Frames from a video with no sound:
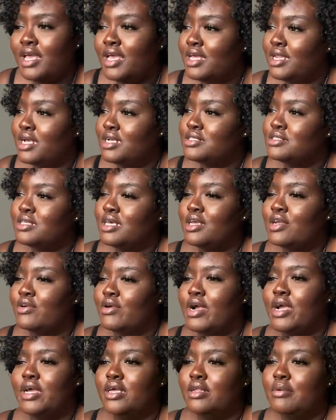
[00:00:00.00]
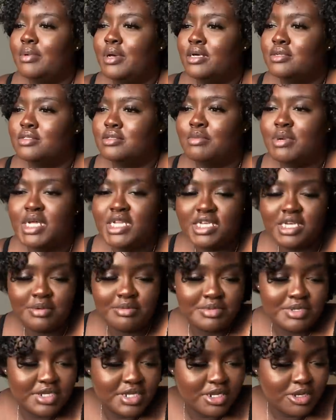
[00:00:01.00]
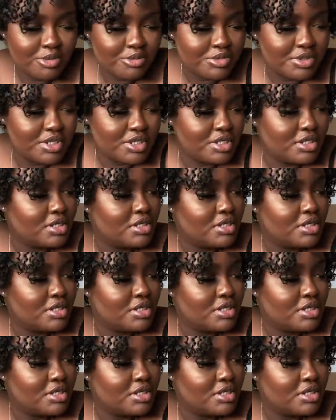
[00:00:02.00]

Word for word: And I stayed crying about somebody coming to help me.